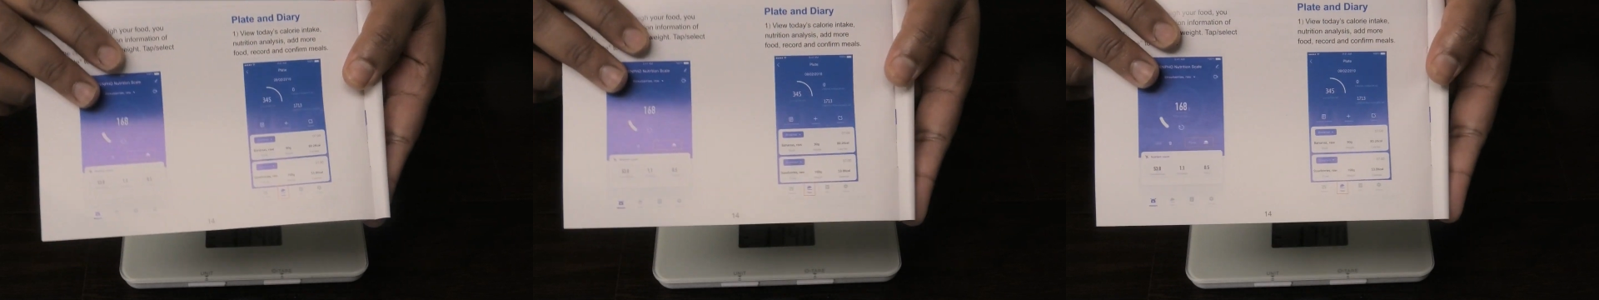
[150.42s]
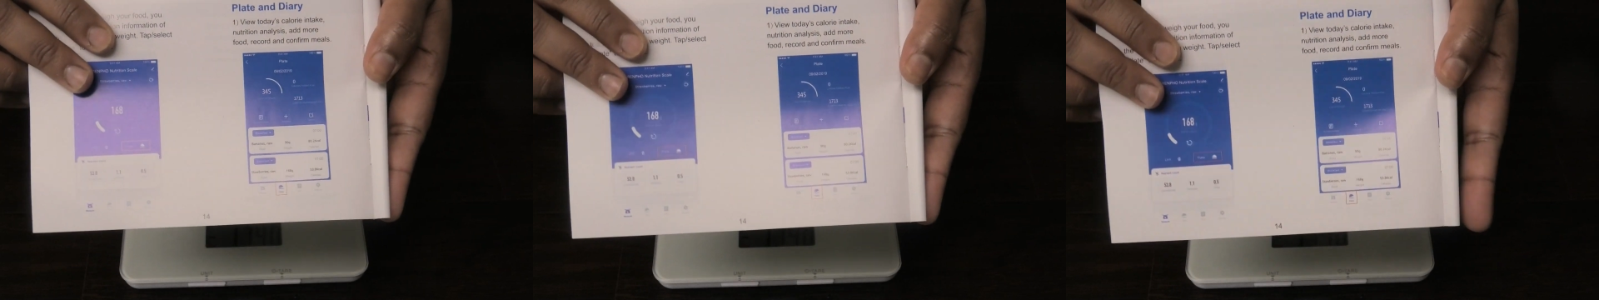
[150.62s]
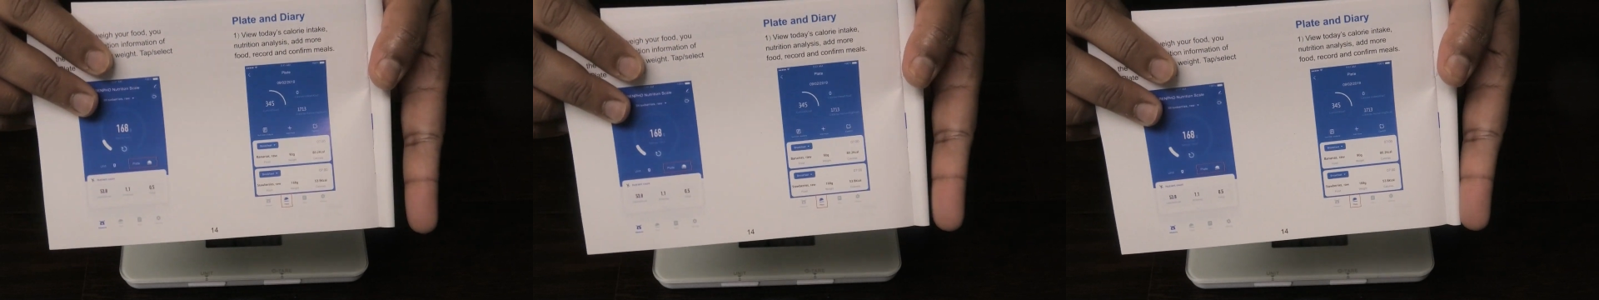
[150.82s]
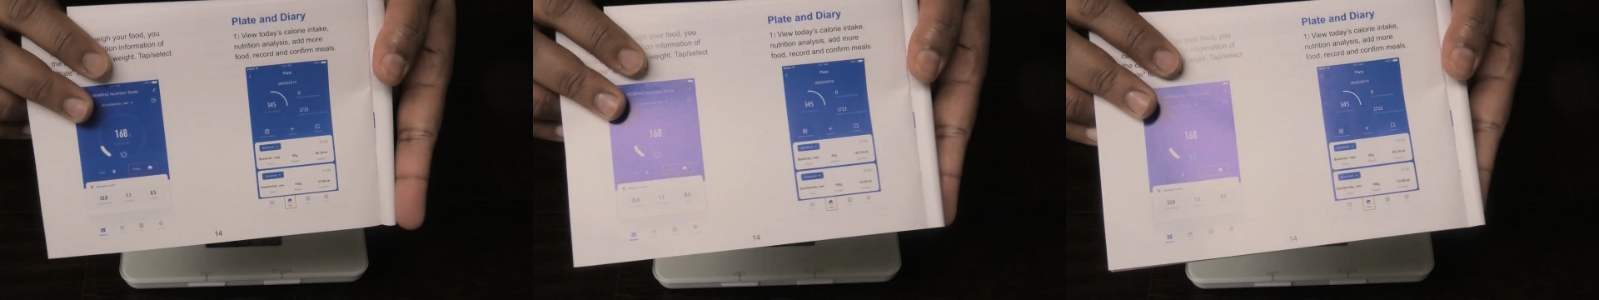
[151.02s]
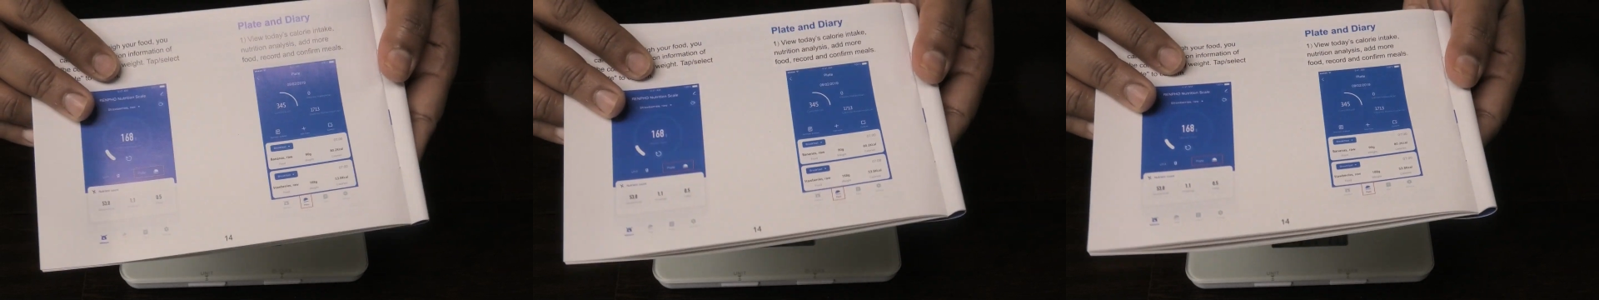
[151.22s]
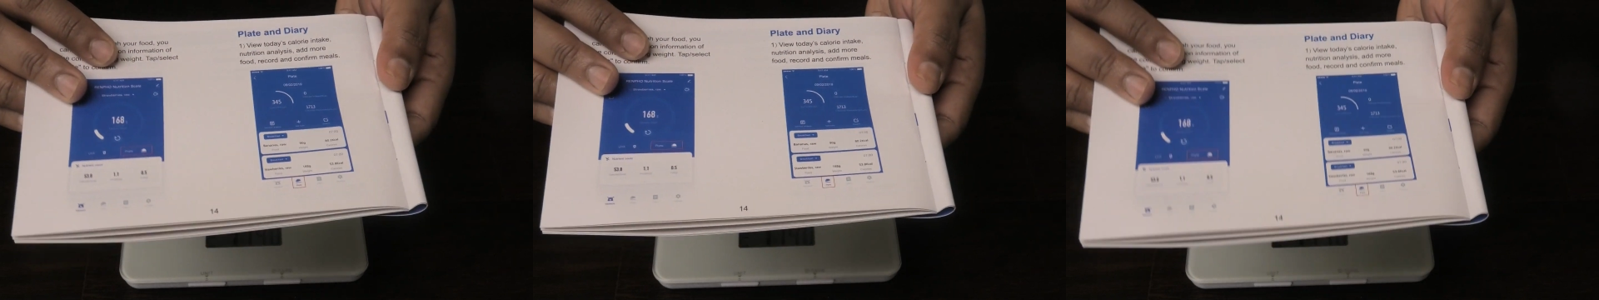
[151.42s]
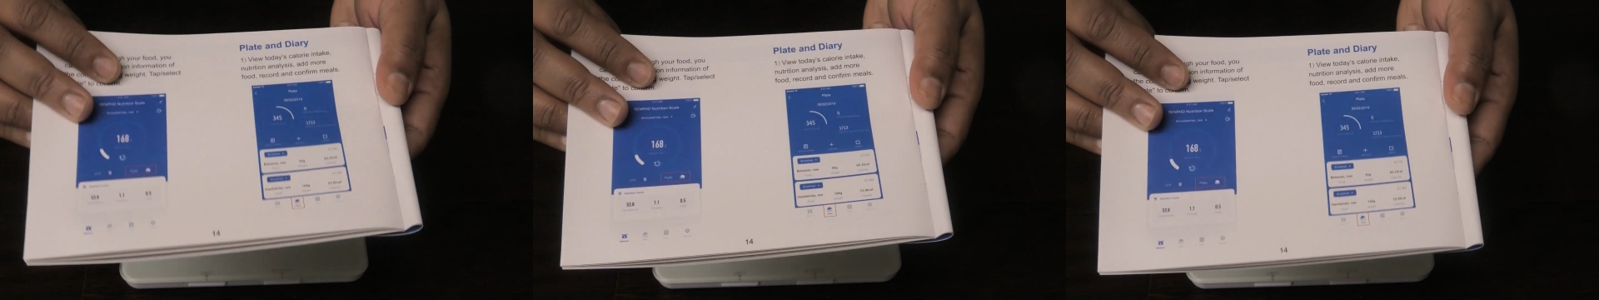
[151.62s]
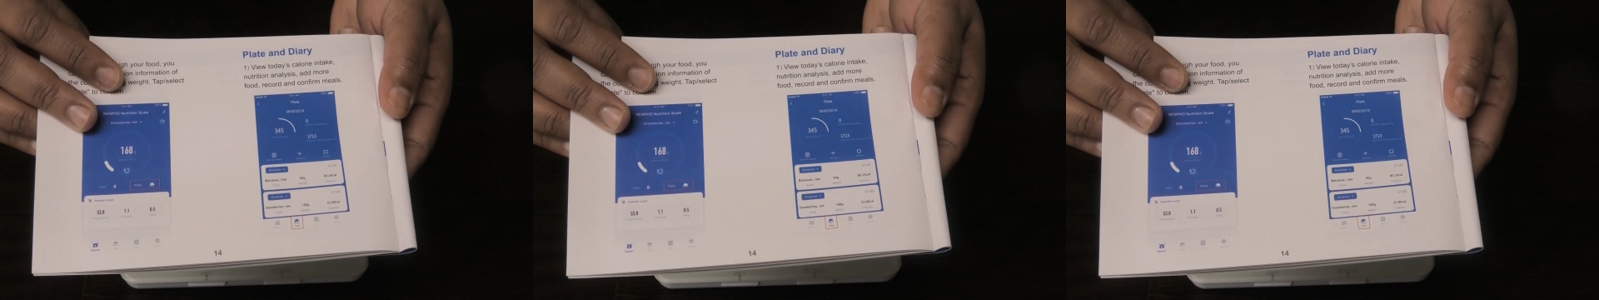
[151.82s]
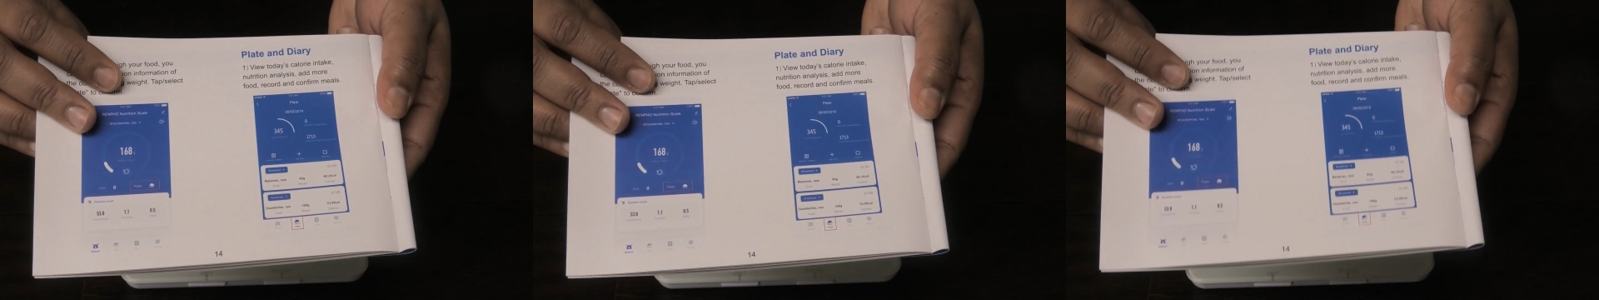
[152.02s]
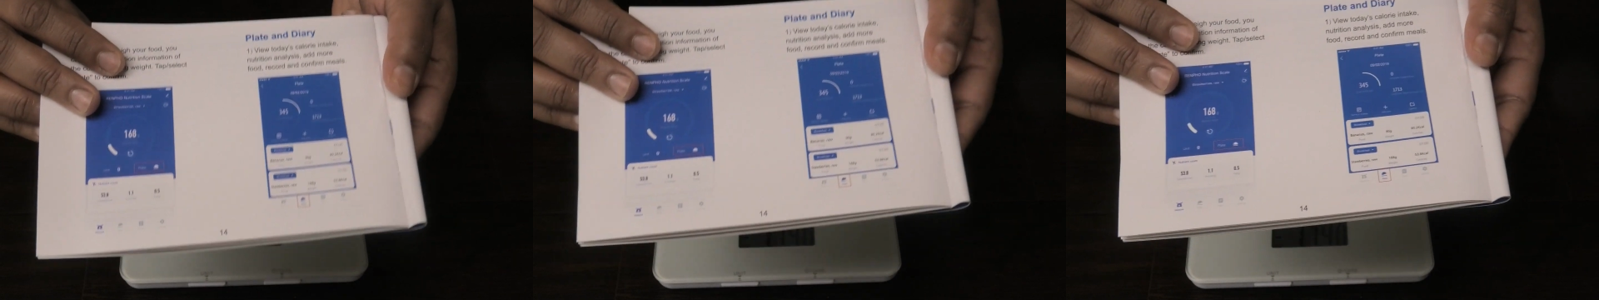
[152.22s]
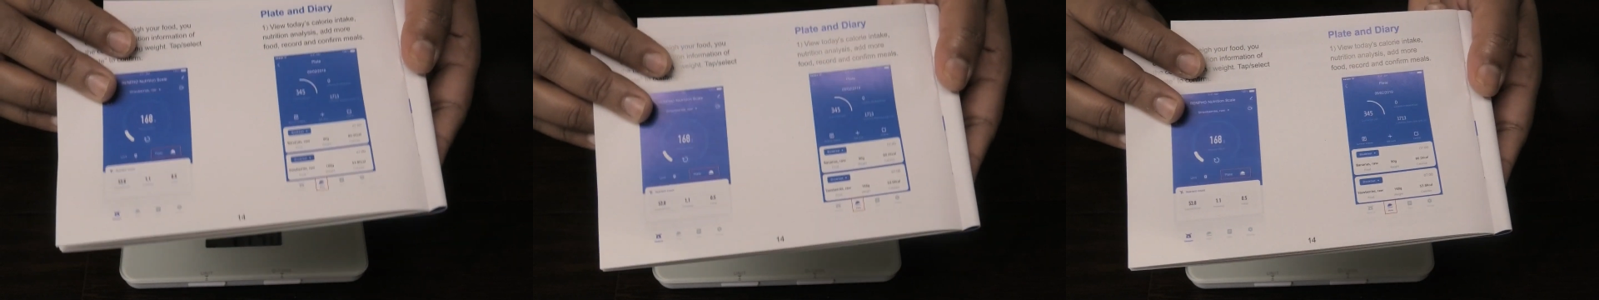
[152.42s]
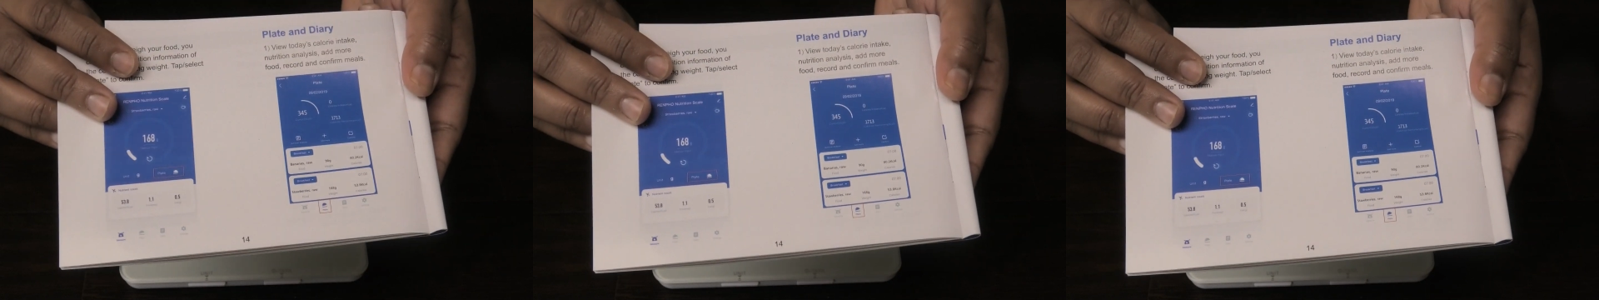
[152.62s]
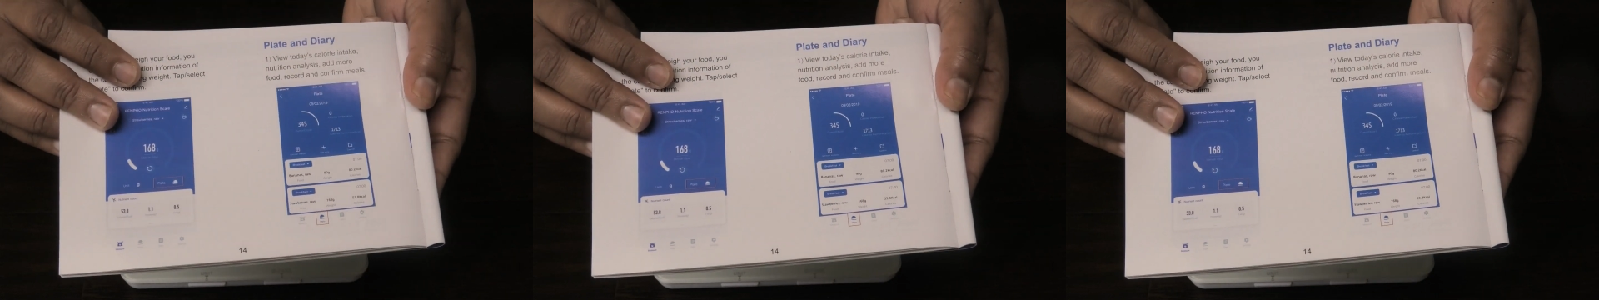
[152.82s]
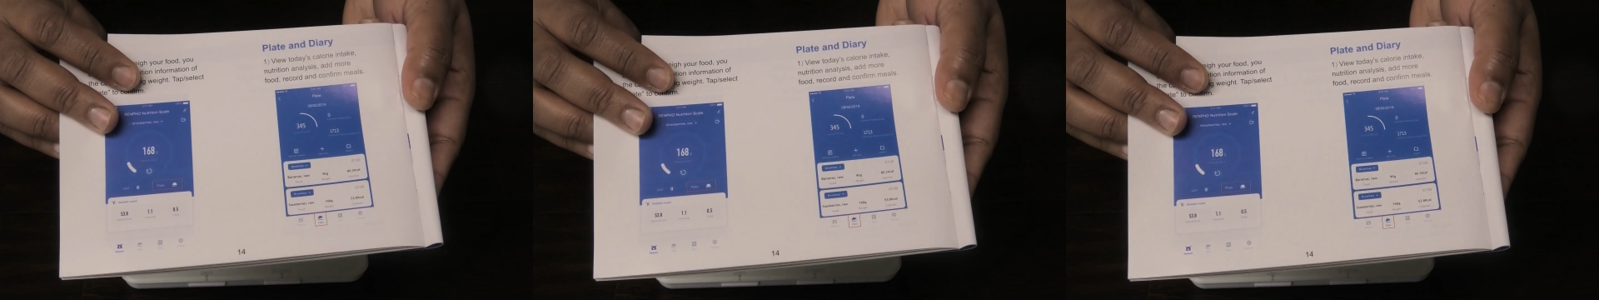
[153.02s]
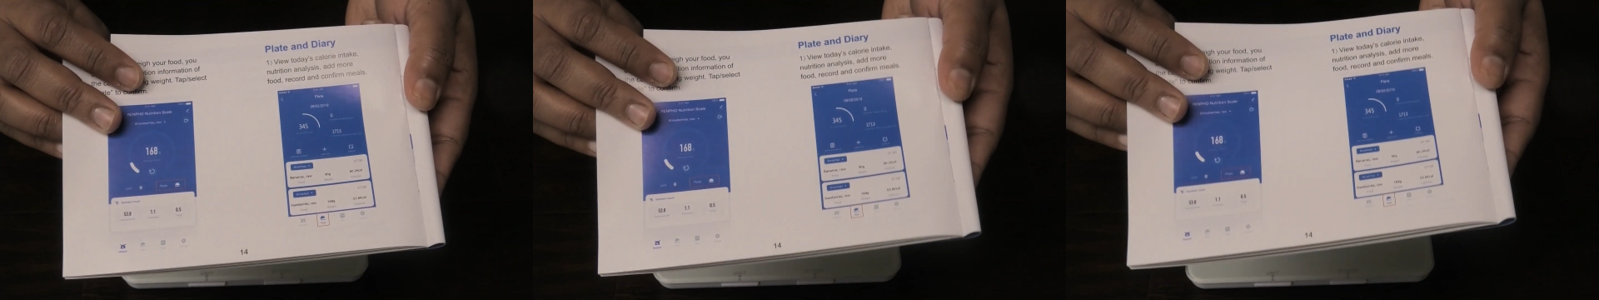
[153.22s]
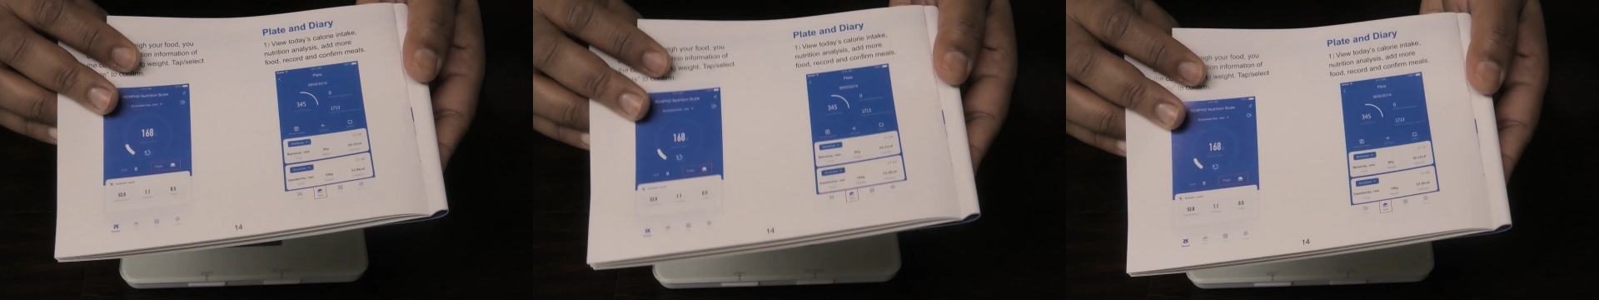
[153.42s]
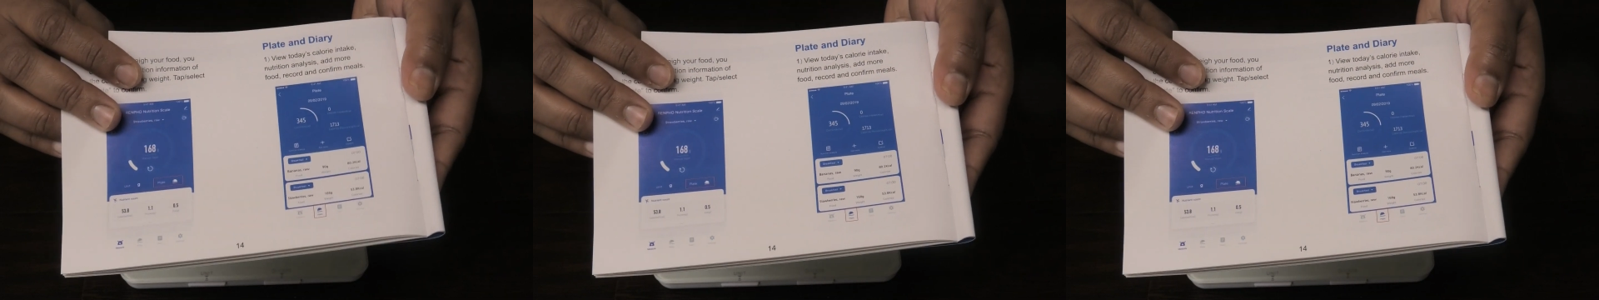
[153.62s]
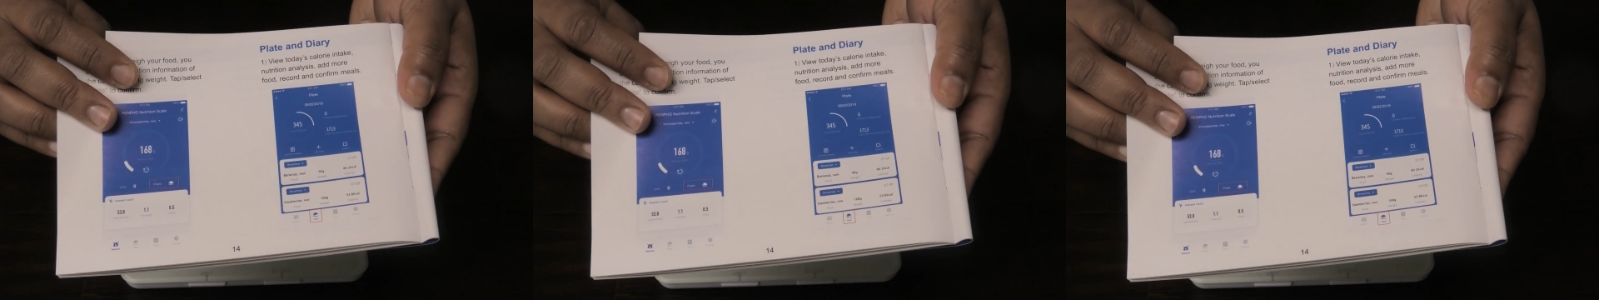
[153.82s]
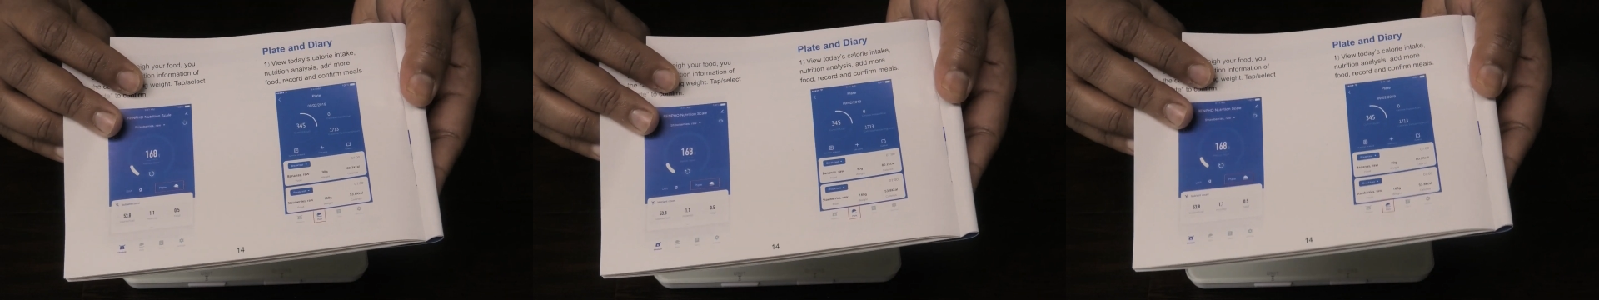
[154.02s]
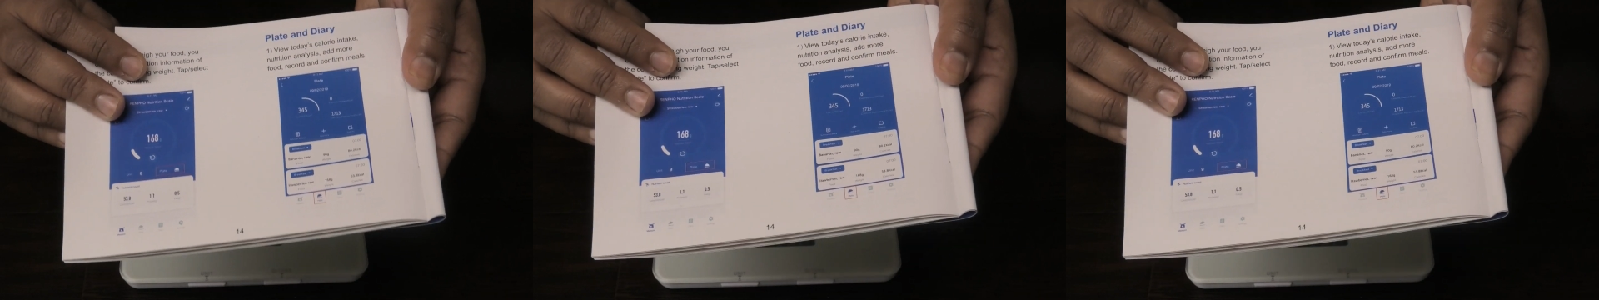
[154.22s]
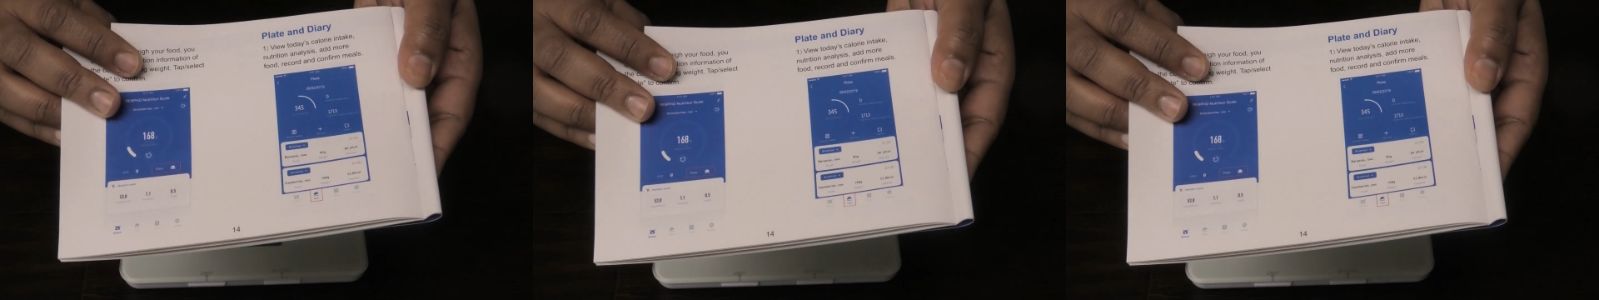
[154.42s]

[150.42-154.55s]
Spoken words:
[unreadable: no face in view]